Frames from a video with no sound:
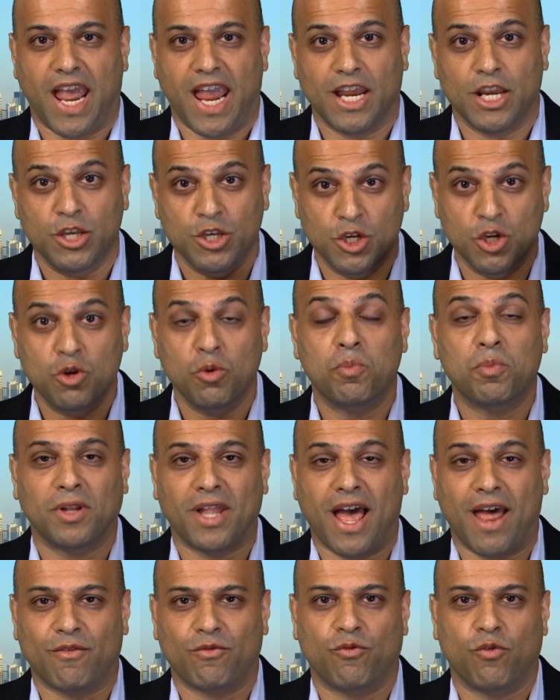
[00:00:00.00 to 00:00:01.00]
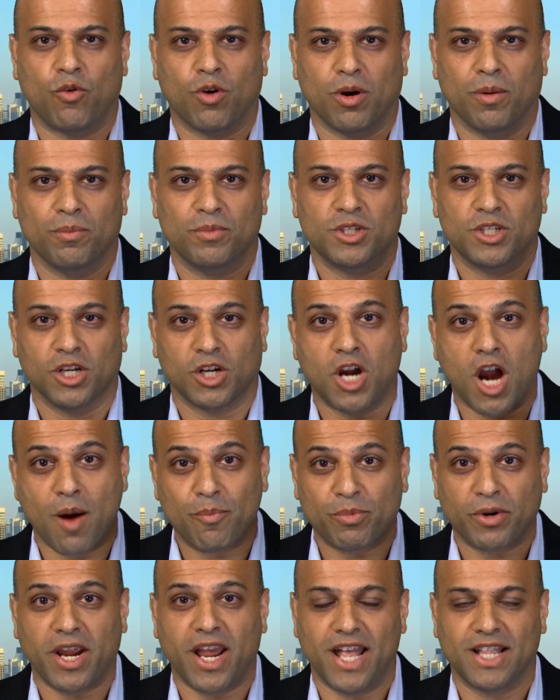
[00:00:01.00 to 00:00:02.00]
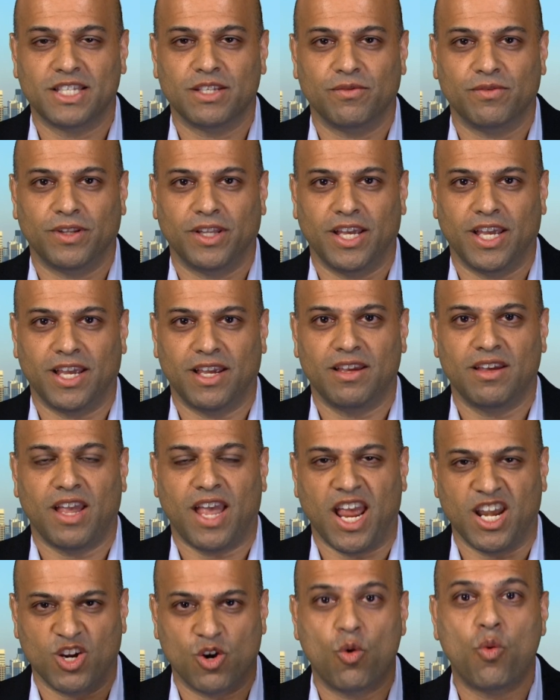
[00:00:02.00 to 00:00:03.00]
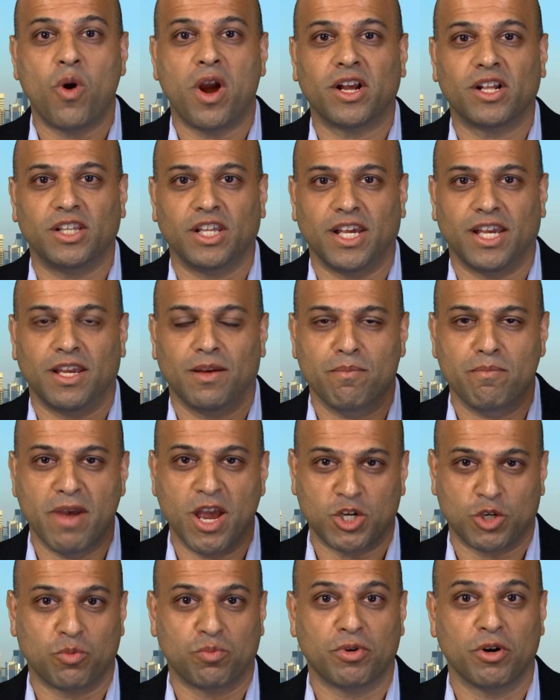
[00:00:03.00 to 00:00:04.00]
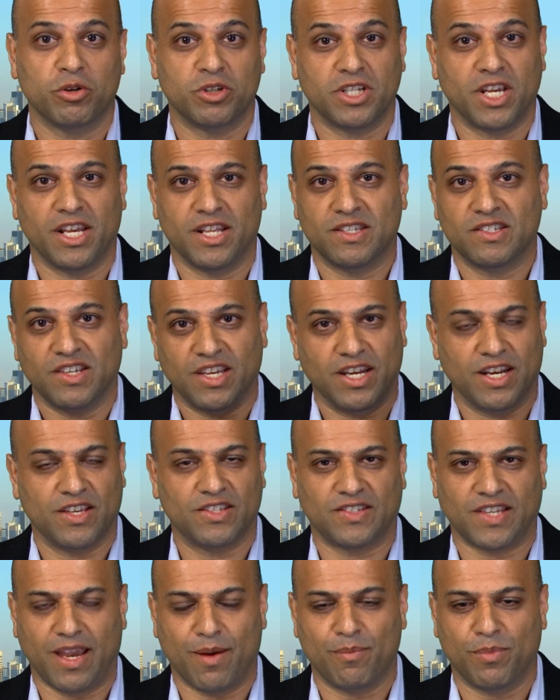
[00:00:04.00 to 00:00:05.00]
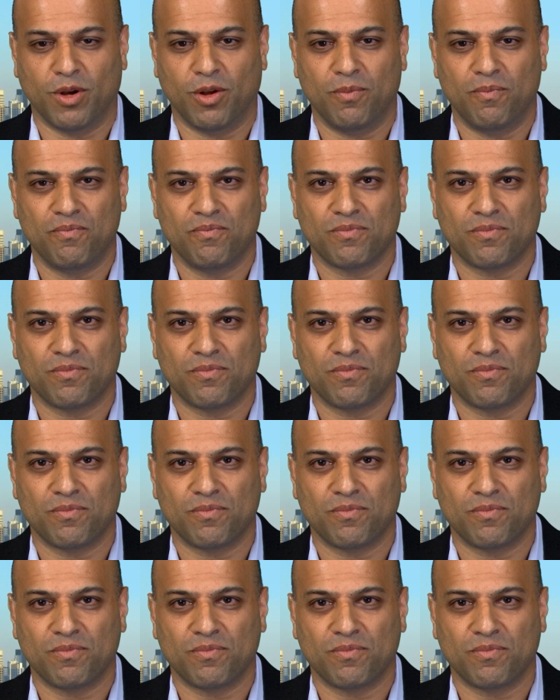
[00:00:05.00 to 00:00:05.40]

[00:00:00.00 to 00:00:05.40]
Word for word: a new platform to comprehensively and quickly measure proteins in a sample.